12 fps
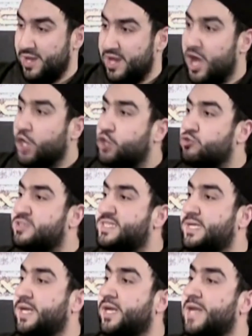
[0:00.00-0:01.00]
a
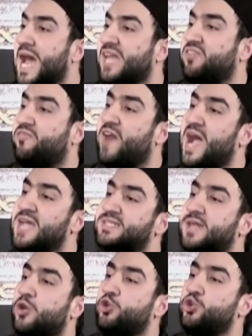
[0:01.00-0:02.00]
Christian
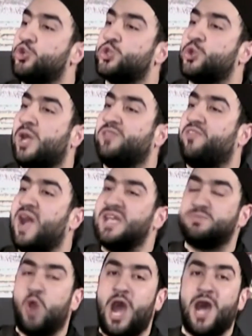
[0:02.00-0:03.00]
advisor who used to
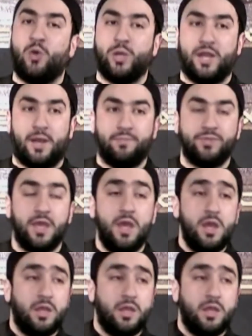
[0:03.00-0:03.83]
advise Muawiyah.